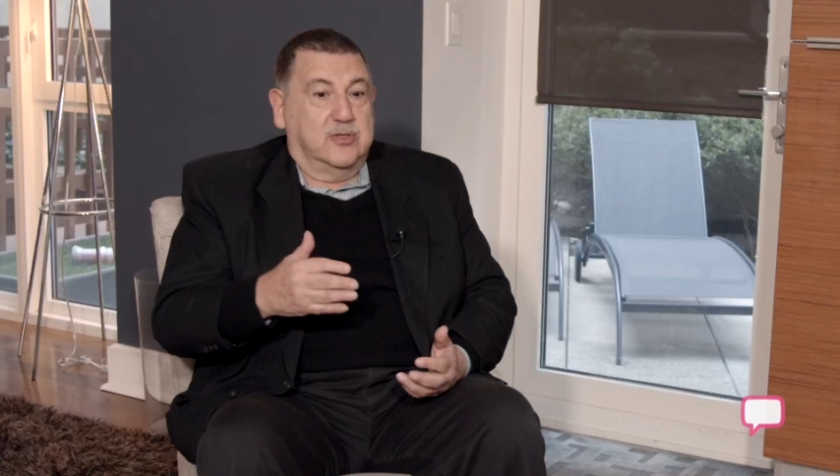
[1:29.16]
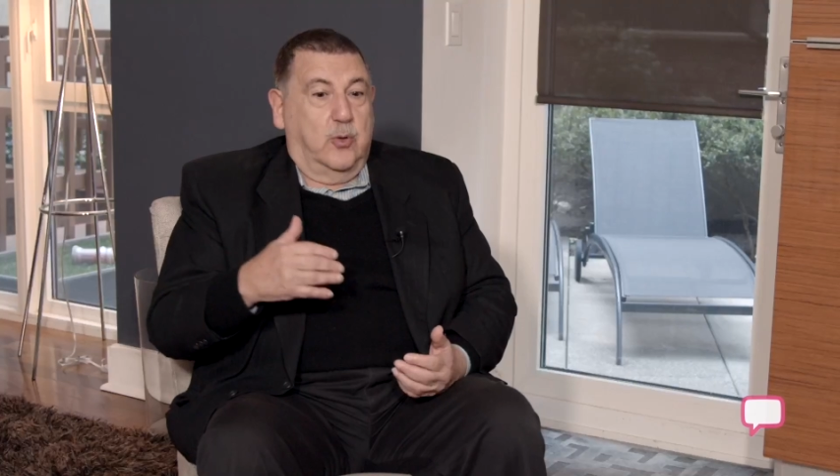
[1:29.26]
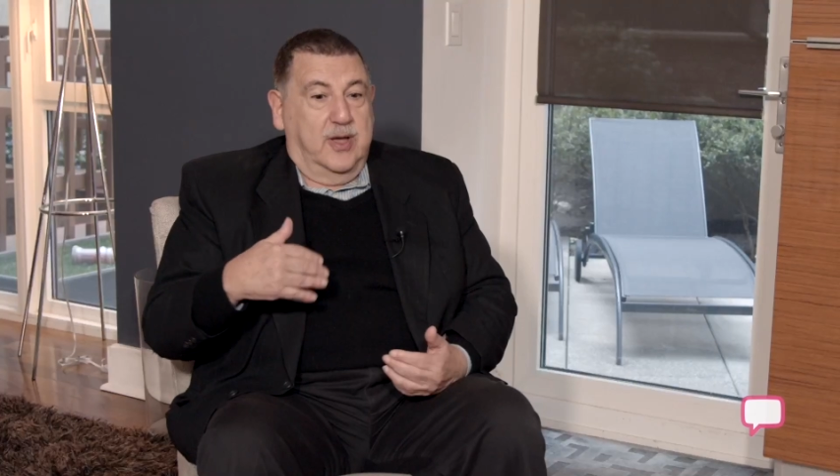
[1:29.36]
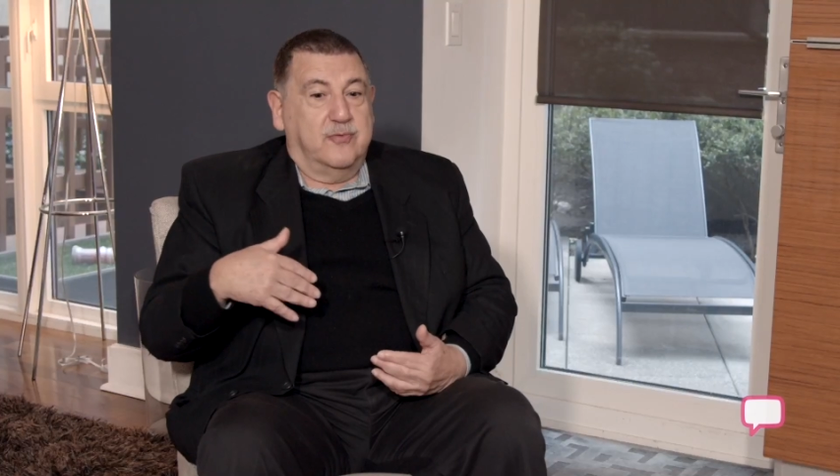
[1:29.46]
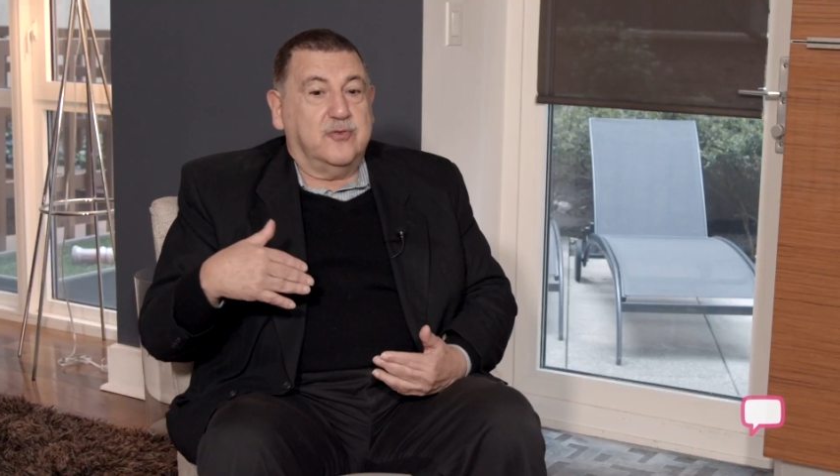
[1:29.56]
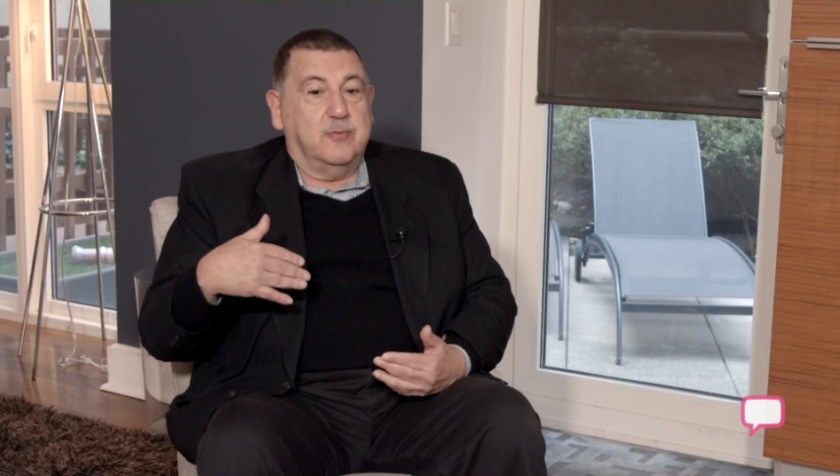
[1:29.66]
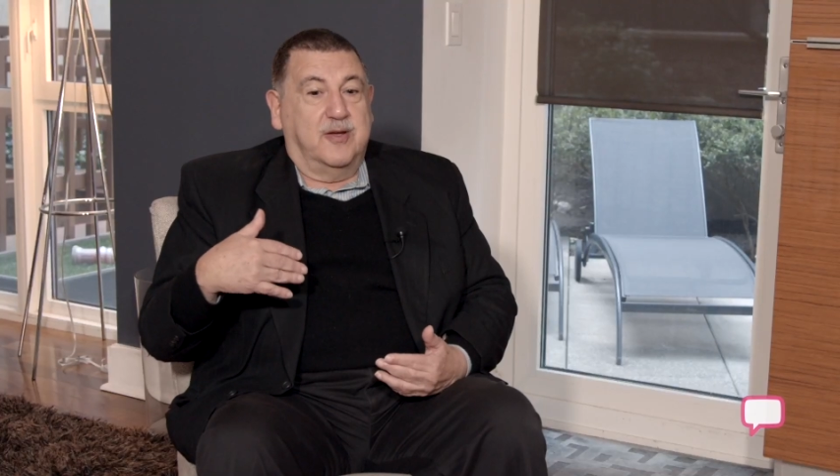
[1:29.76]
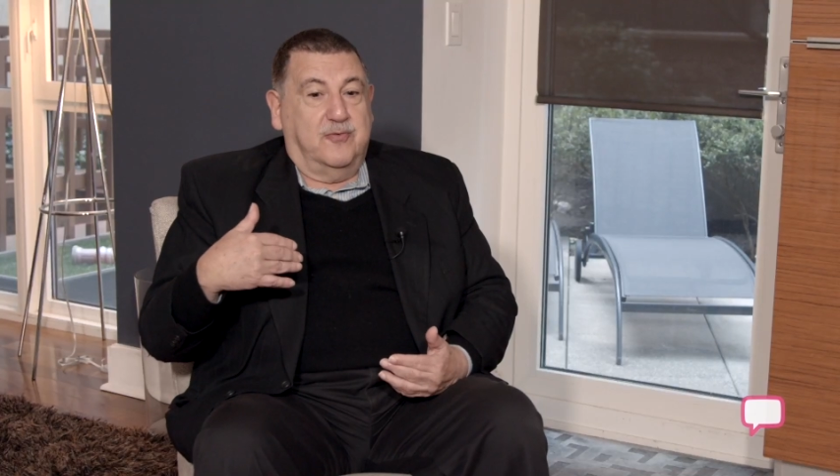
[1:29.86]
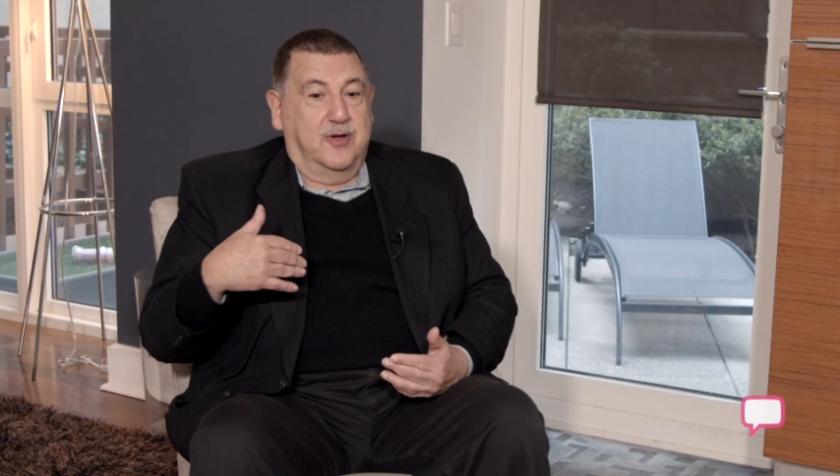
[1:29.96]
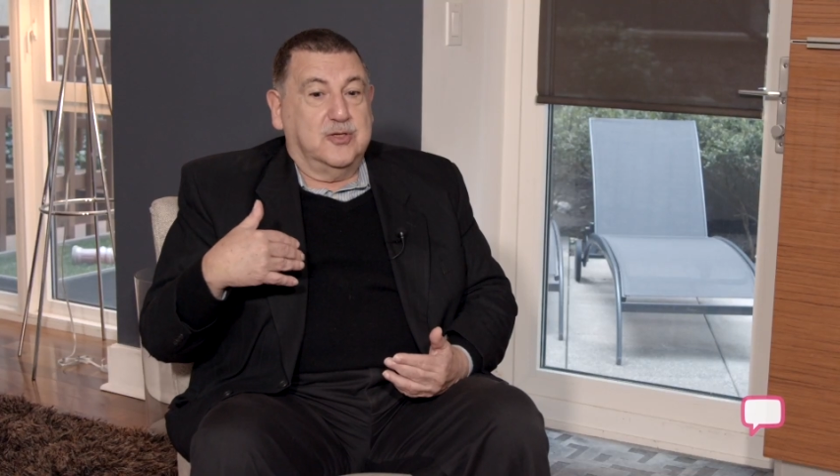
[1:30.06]
So after
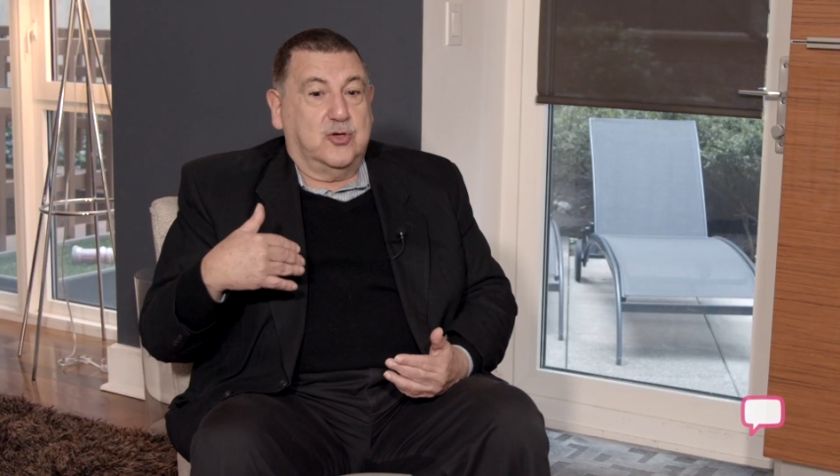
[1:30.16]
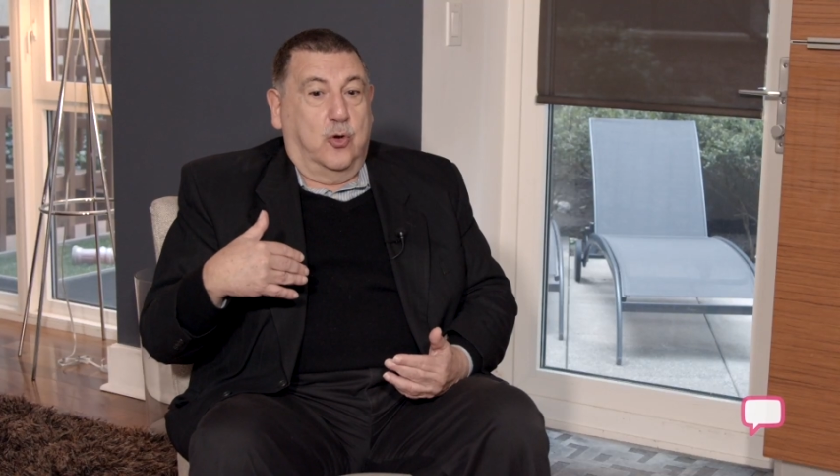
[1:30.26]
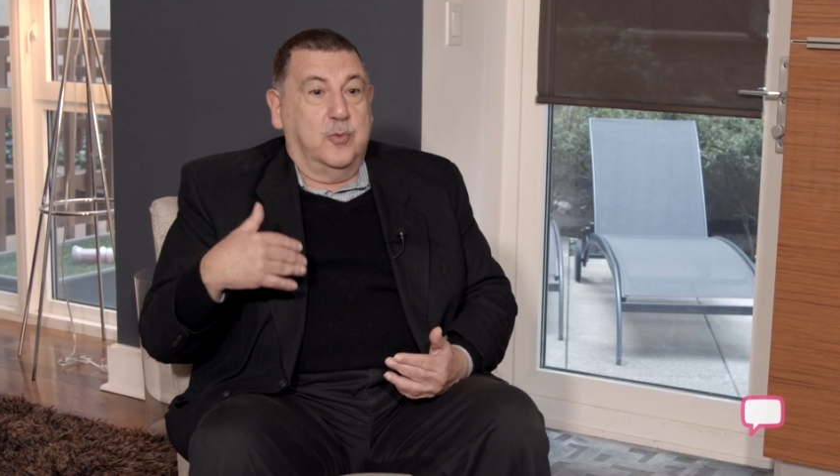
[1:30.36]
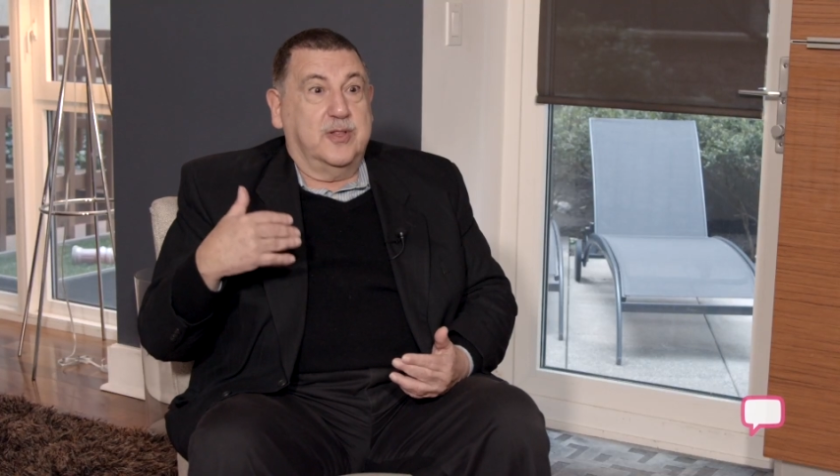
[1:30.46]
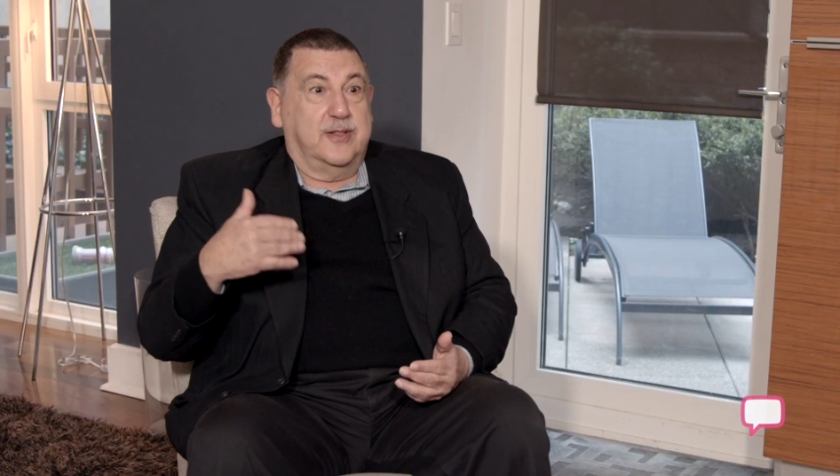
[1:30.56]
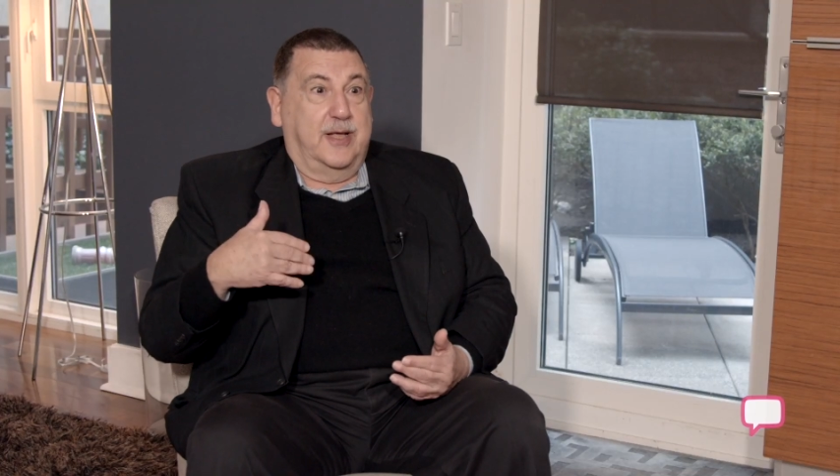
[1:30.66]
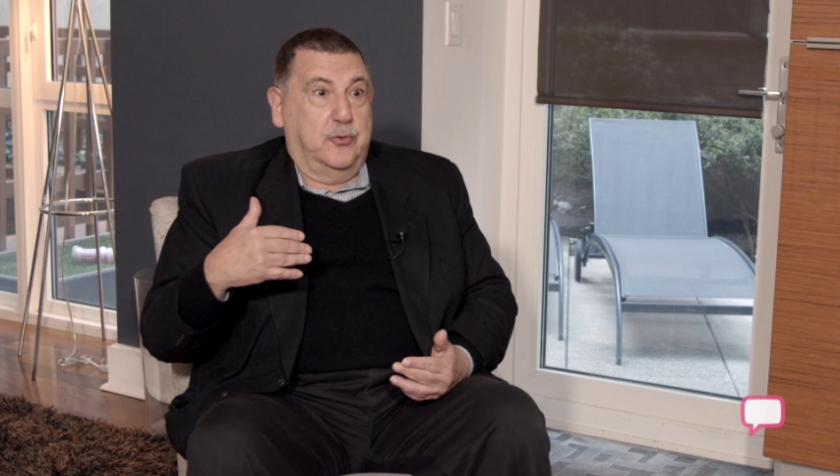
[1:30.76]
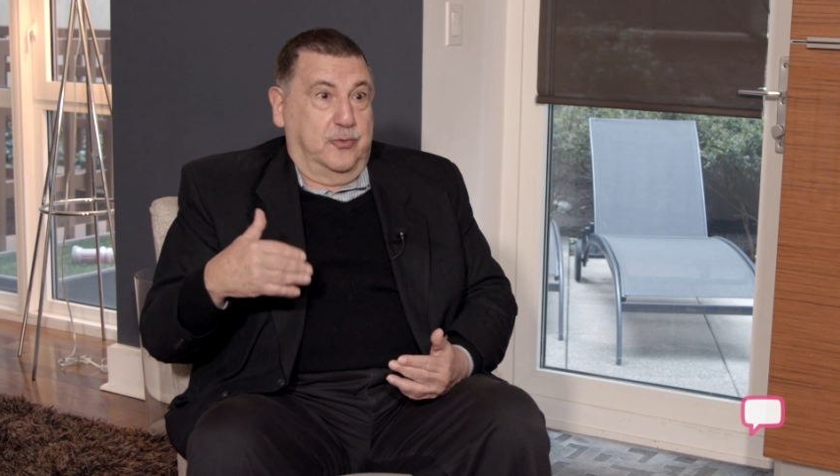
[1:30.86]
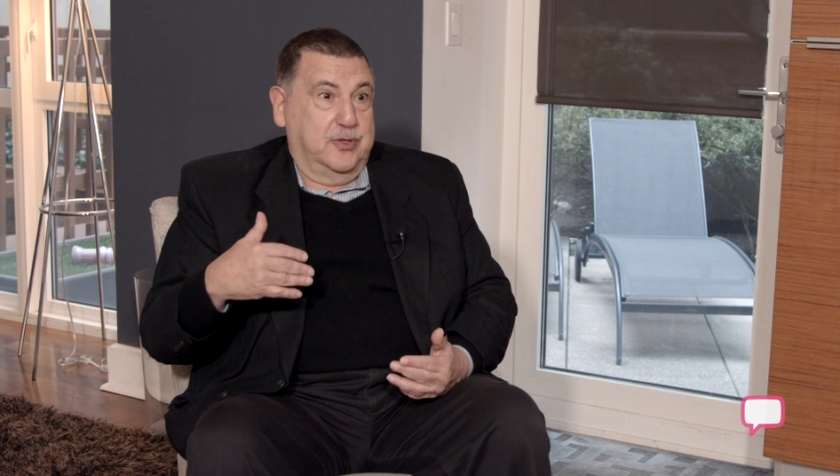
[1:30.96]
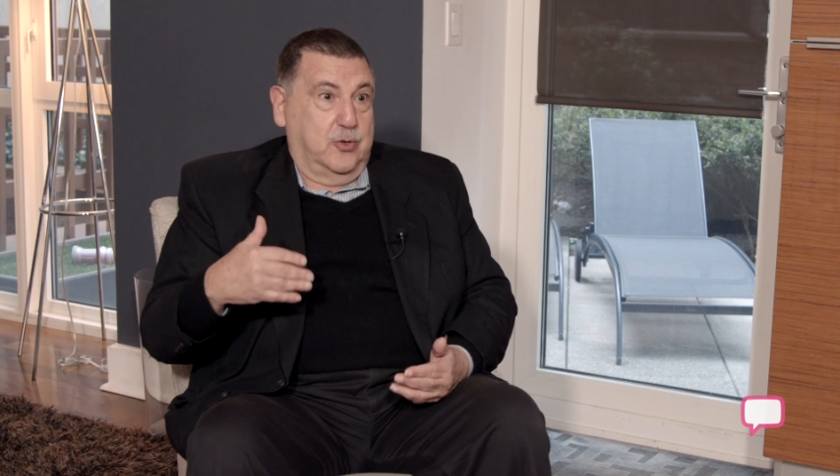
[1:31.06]
my friends told me that they'd
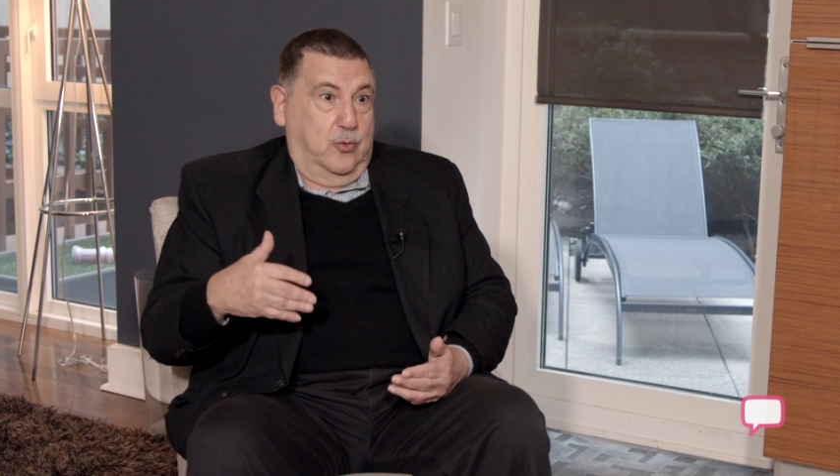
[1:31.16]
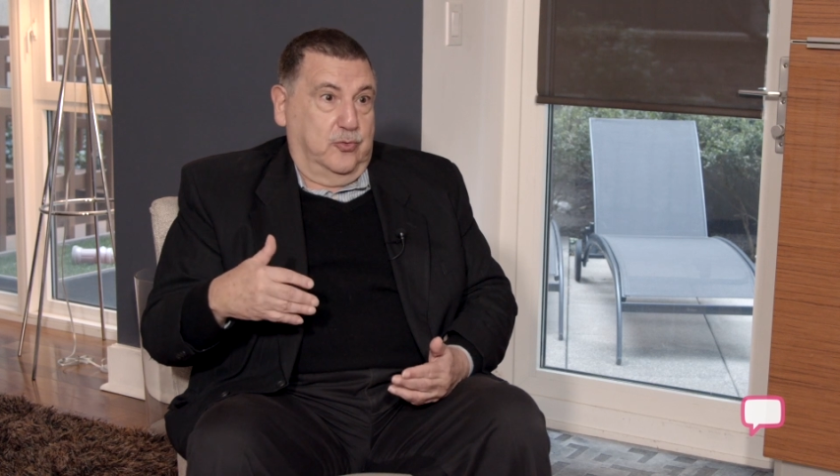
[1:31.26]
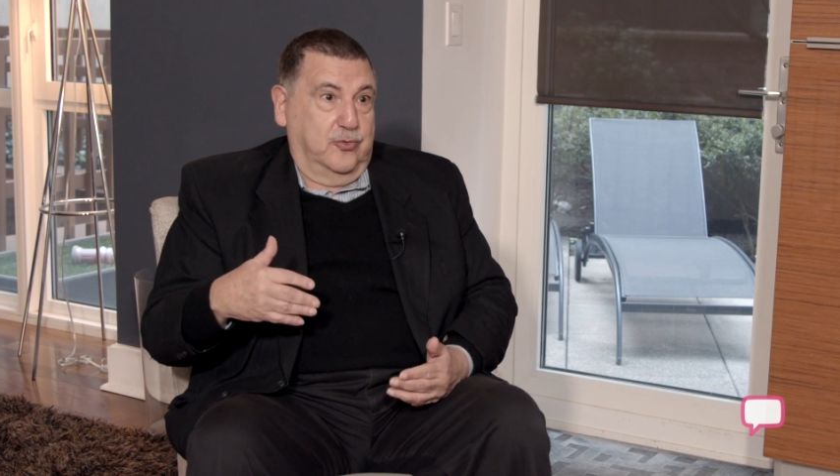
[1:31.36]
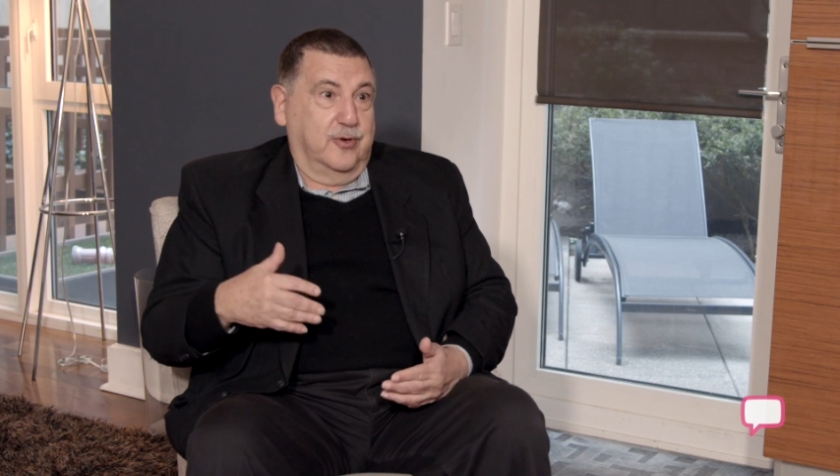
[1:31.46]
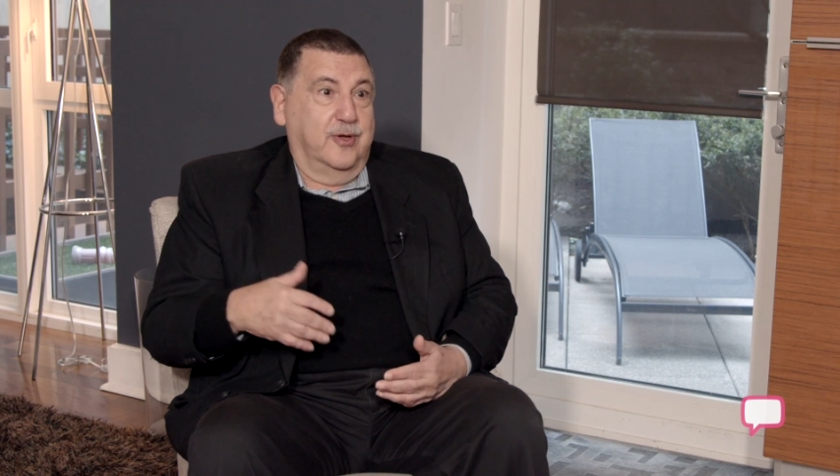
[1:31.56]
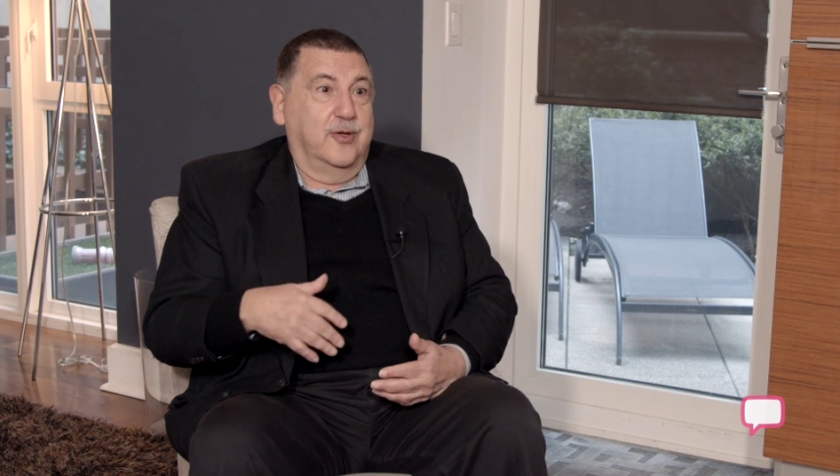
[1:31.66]
already told her,